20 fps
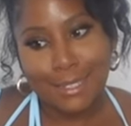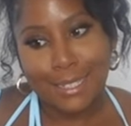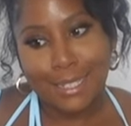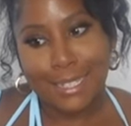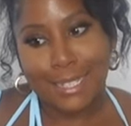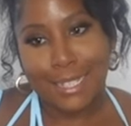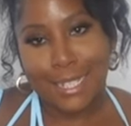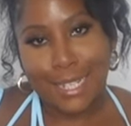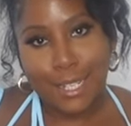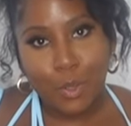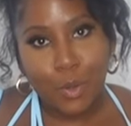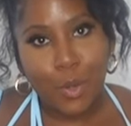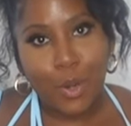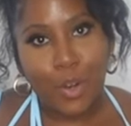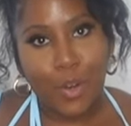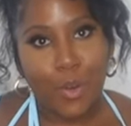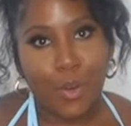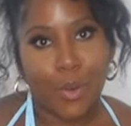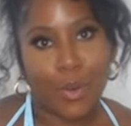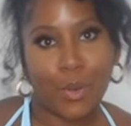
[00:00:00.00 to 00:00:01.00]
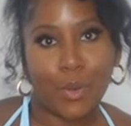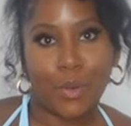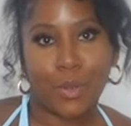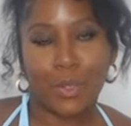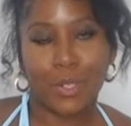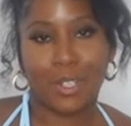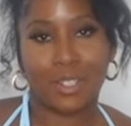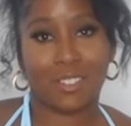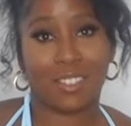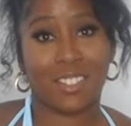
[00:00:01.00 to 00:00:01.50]
little girl.
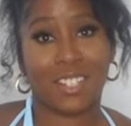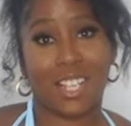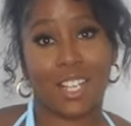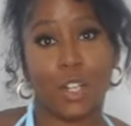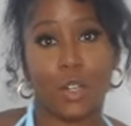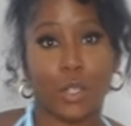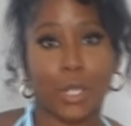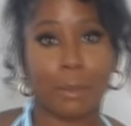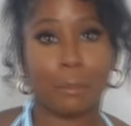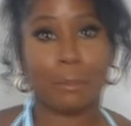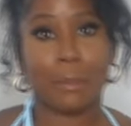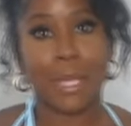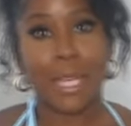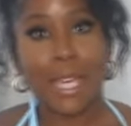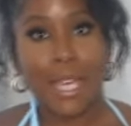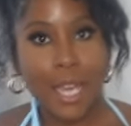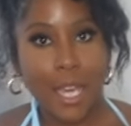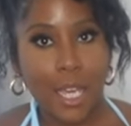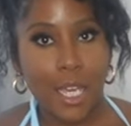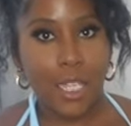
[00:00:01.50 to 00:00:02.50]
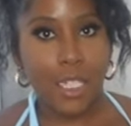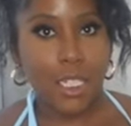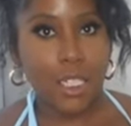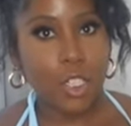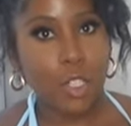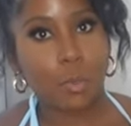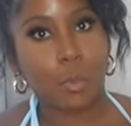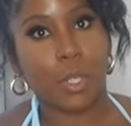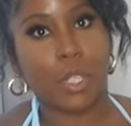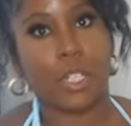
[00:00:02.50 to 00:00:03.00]
I was gonna say looking here,
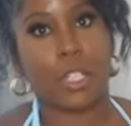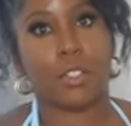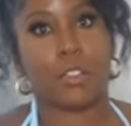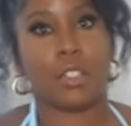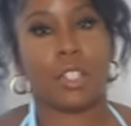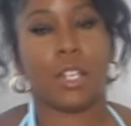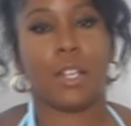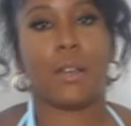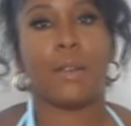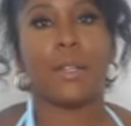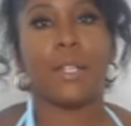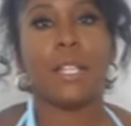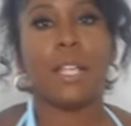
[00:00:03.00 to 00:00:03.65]
but let's not say that.